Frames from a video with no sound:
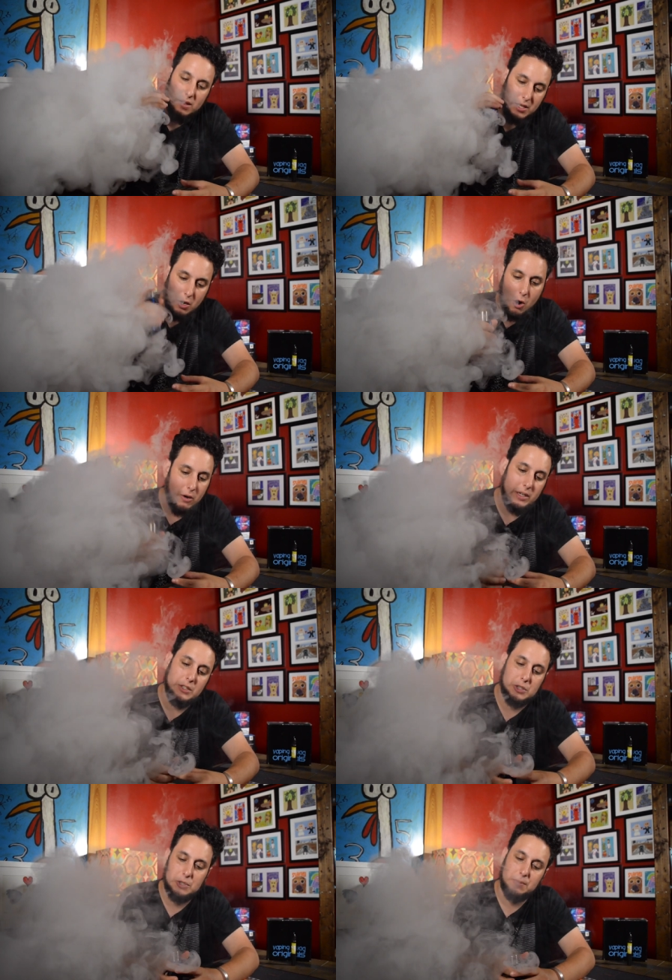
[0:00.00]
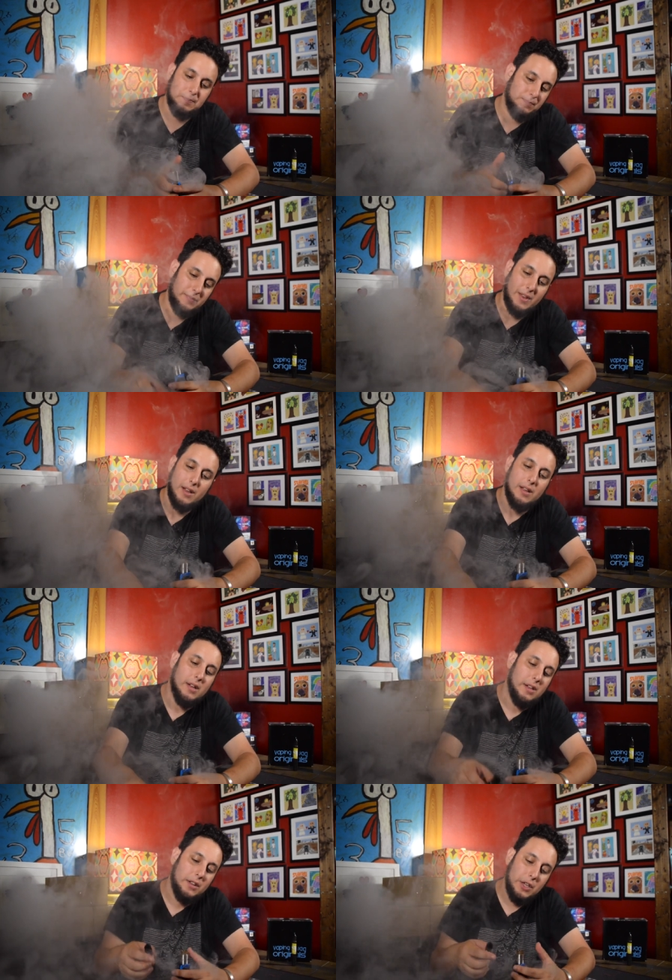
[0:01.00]
The orange.
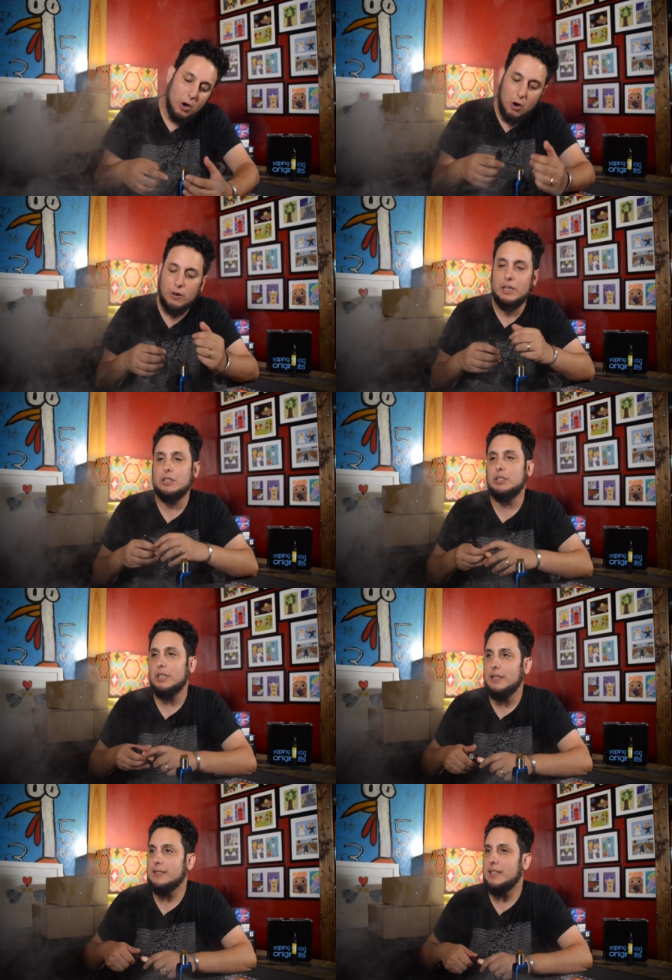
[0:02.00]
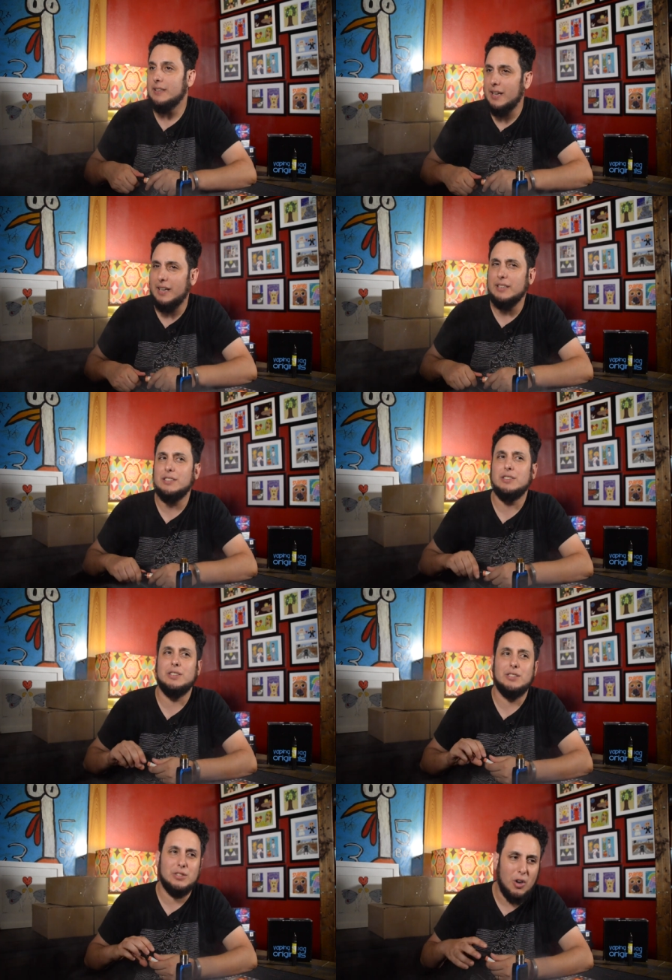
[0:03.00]
The orange is a
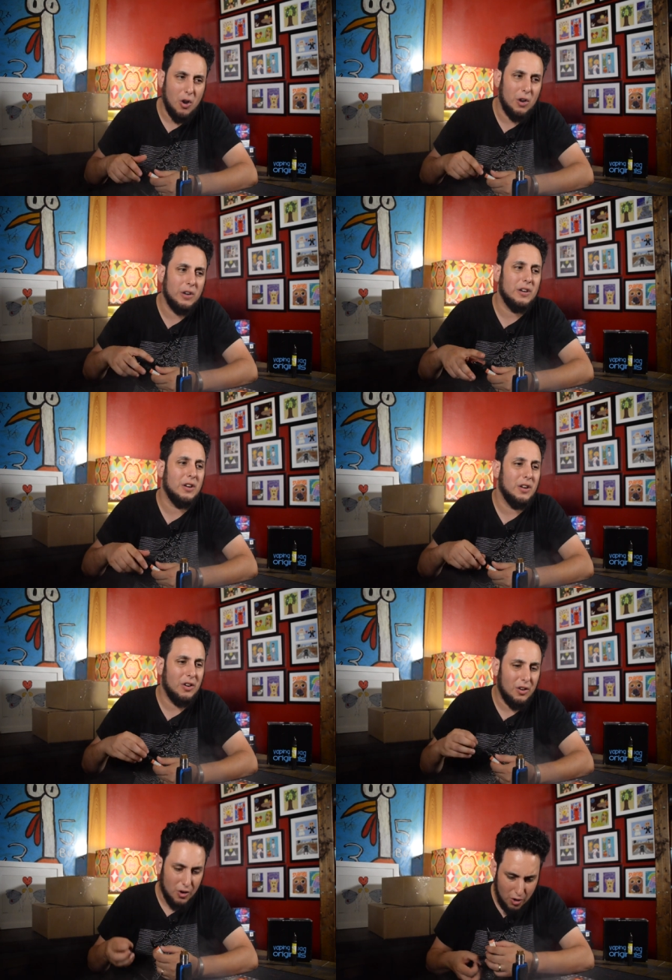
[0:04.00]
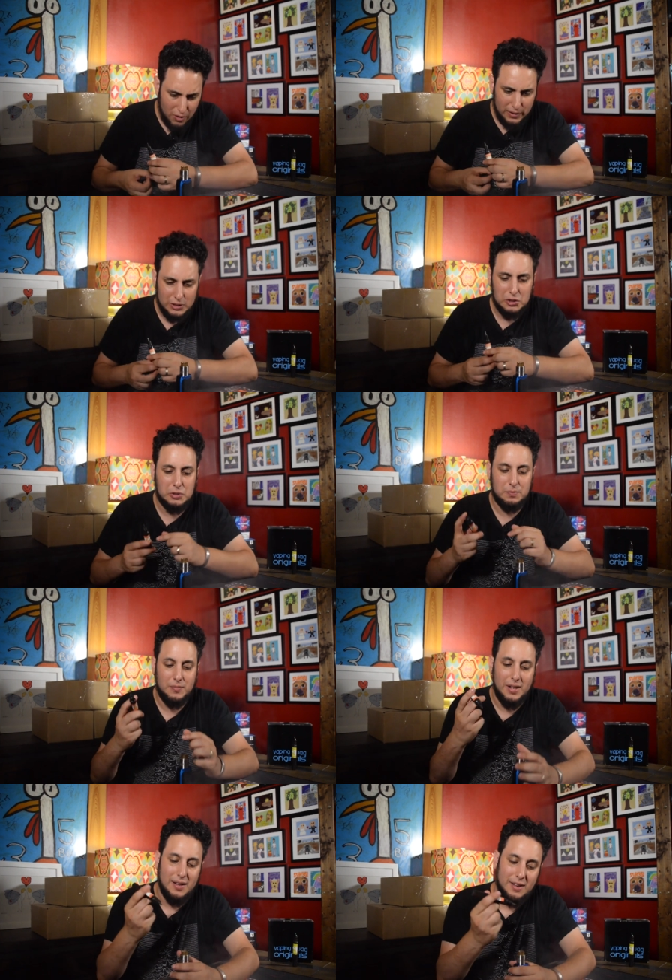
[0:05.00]
nice, tart orange.
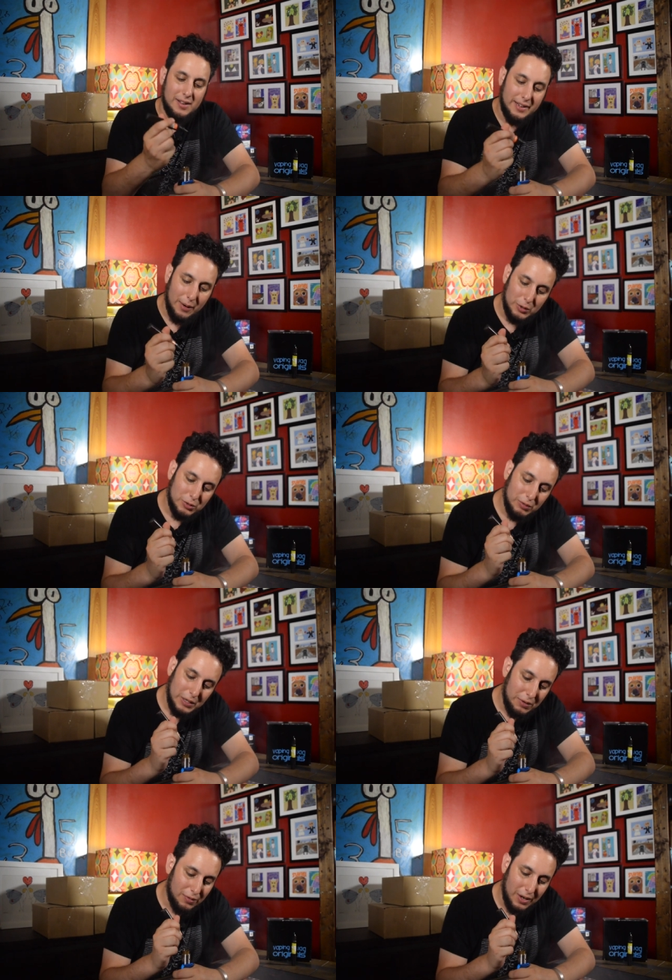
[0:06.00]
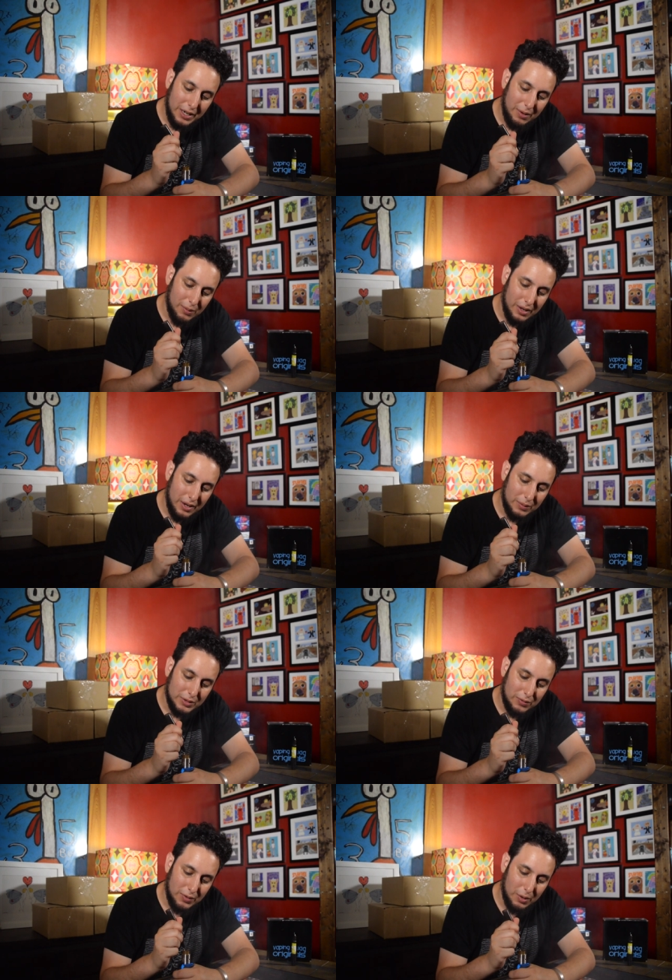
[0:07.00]
Now, it was really funny, when I
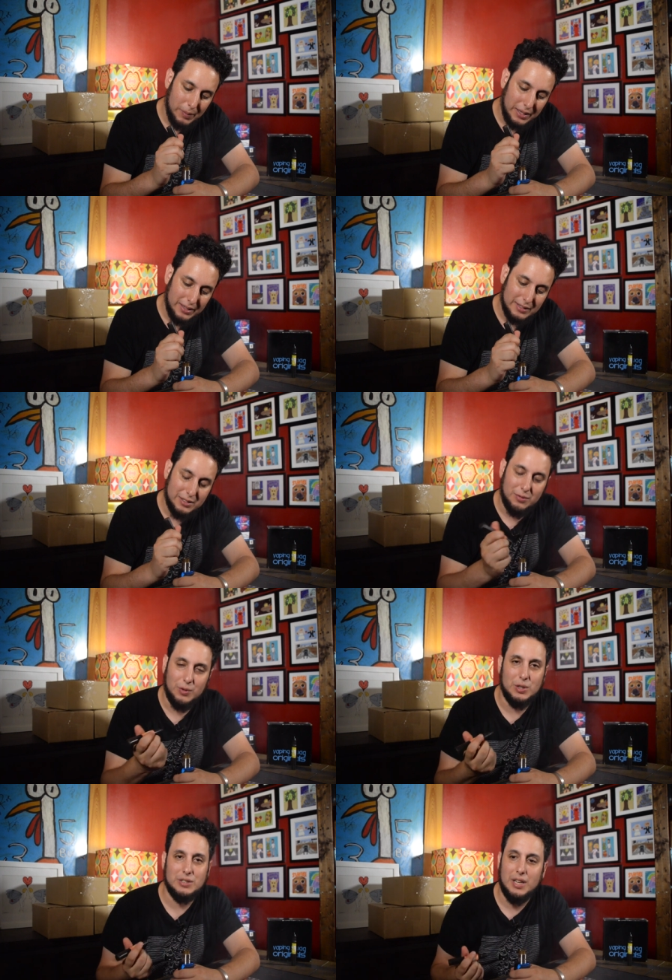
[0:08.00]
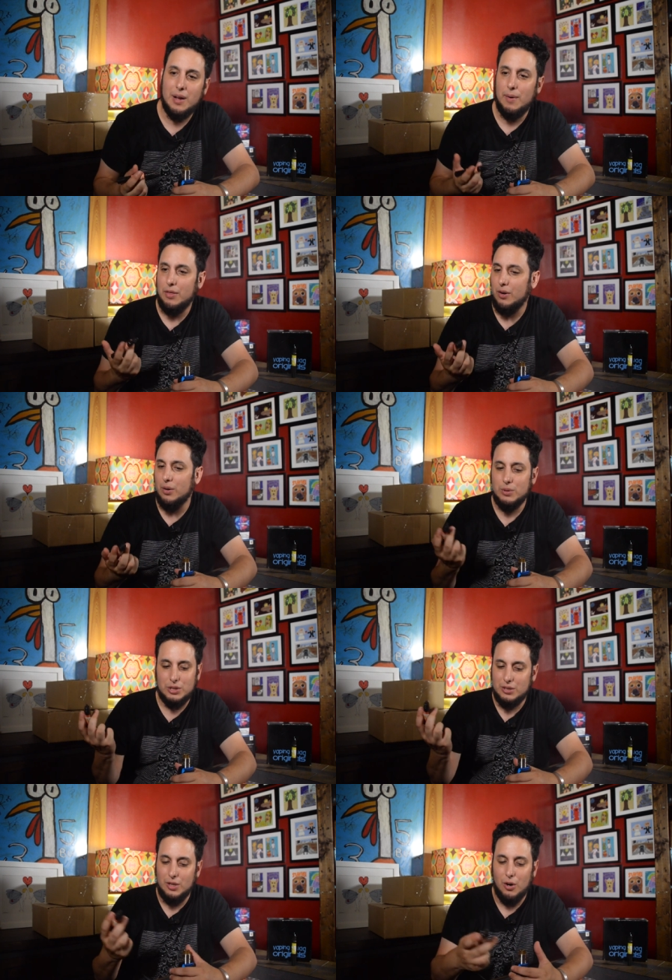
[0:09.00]
was filming this the first time, I thought it
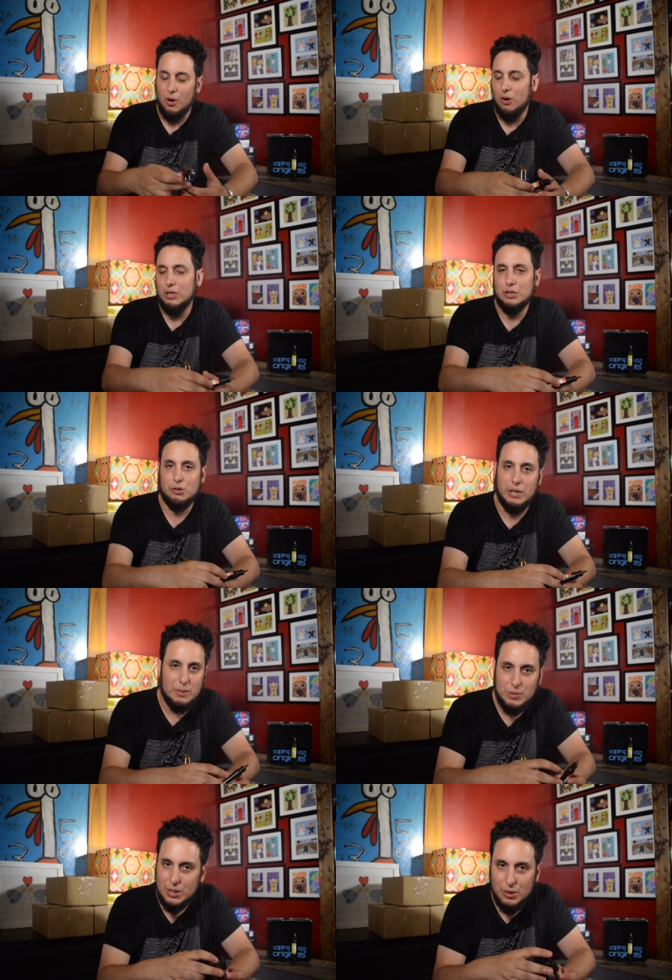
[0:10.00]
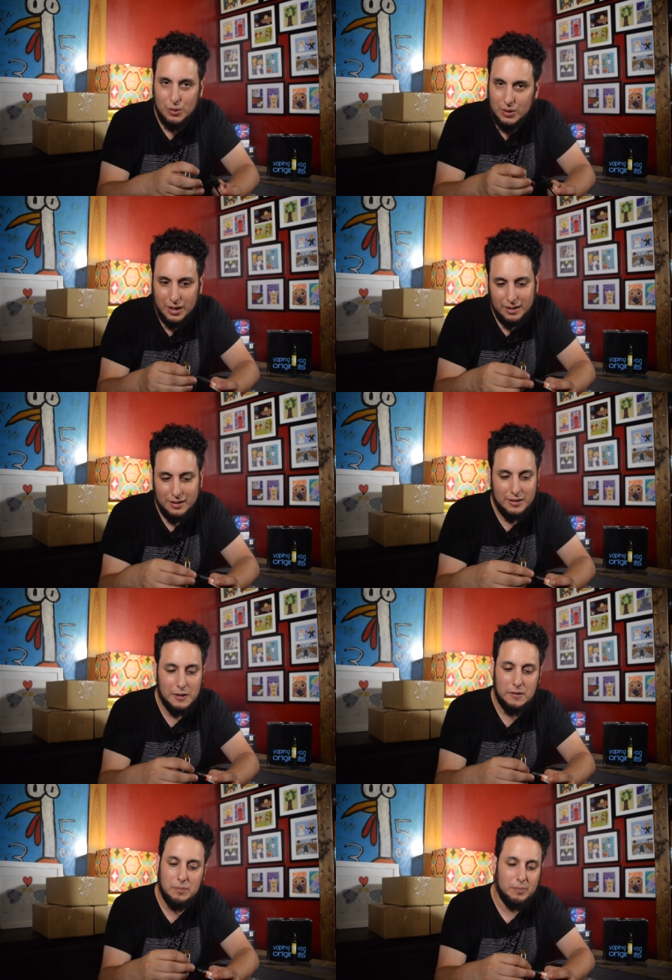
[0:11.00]
was just an orange creamsicle kind of
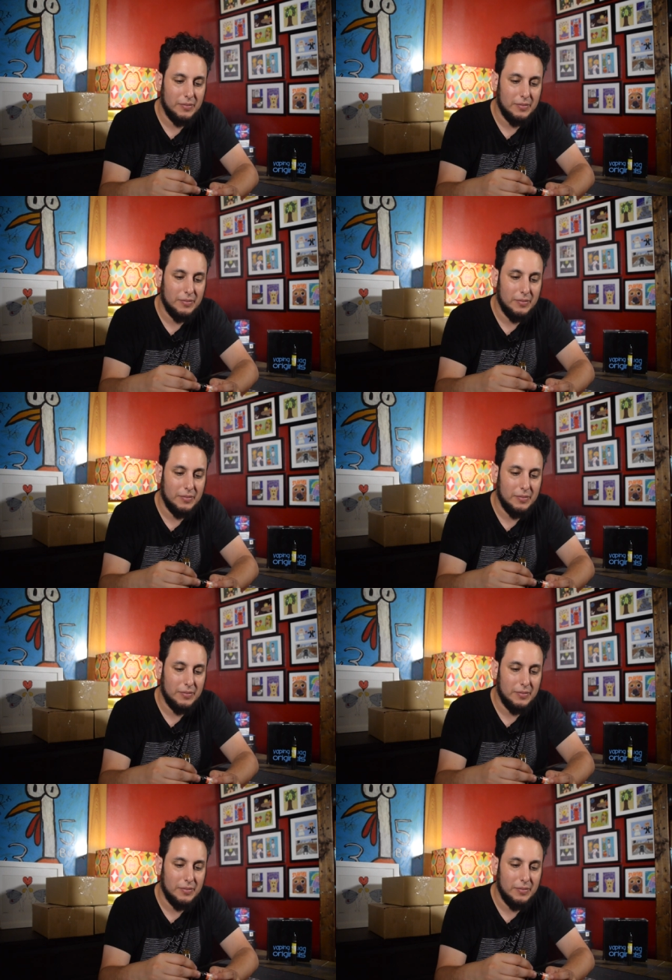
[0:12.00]
thing.